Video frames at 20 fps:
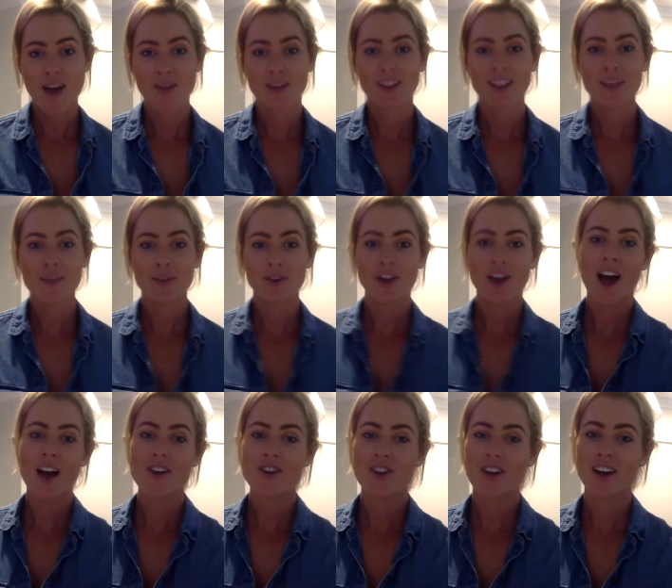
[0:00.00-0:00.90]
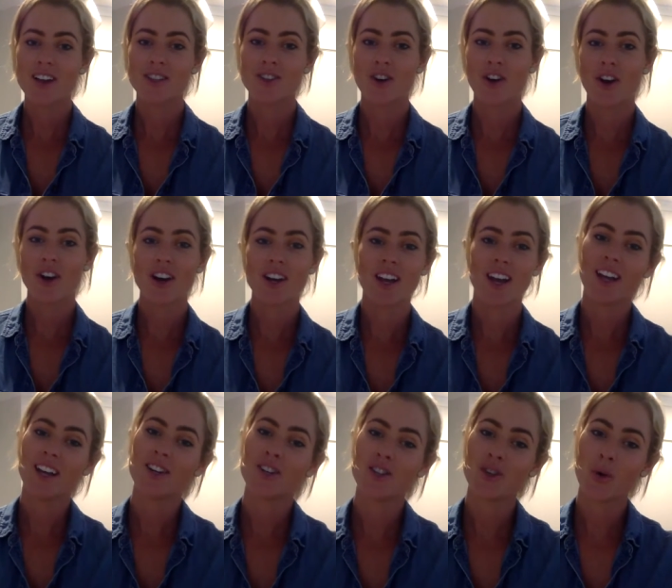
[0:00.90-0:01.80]
Let me know how you guys go,
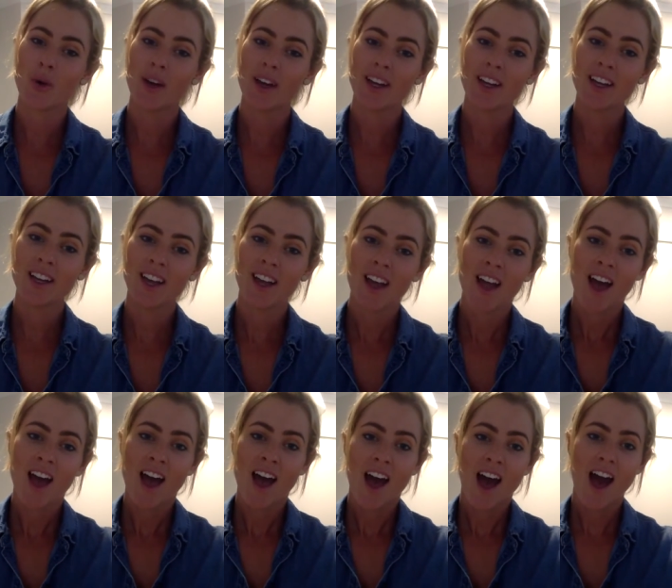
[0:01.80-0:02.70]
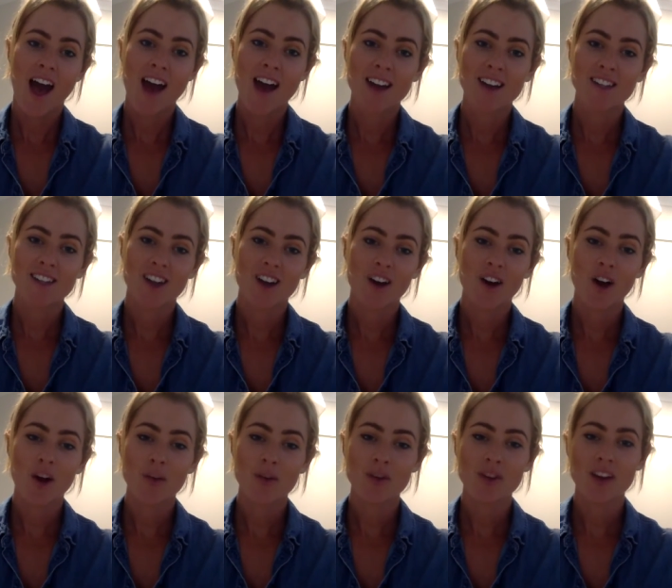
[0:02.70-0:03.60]
enjoy, and I
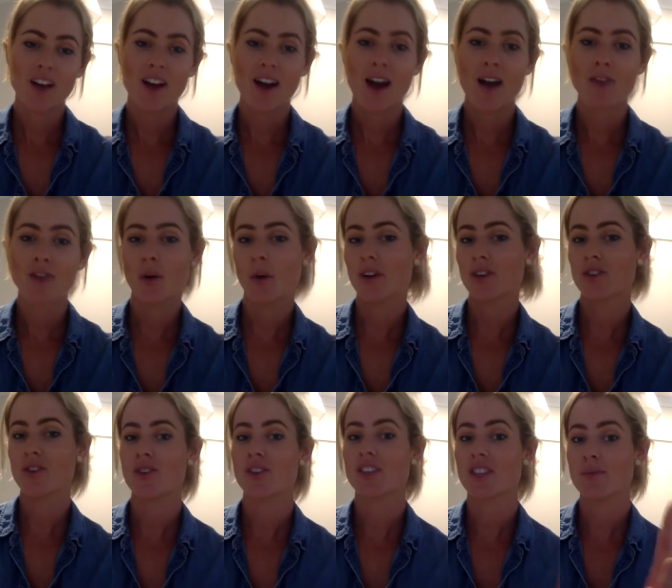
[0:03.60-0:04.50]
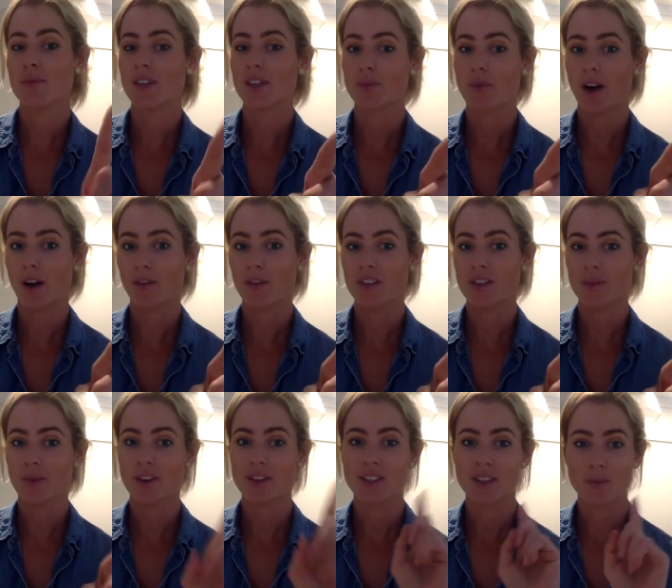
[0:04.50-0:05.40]
hope you now have no excuse to miss
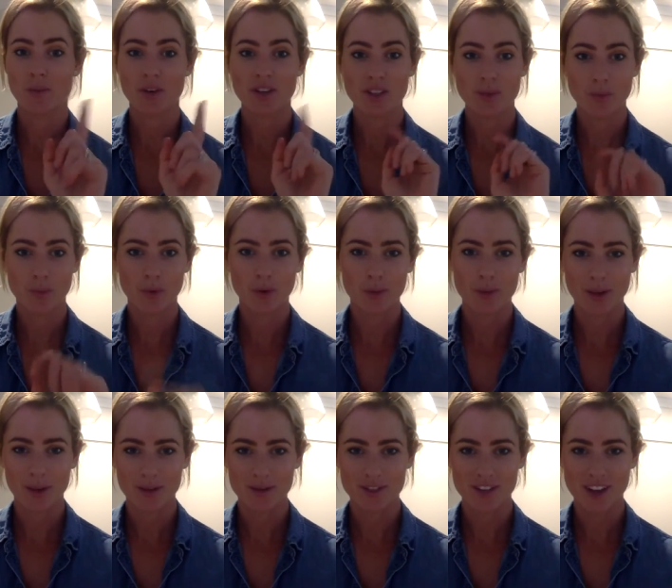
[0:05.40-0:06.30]
breakfast because it's the most important meal of the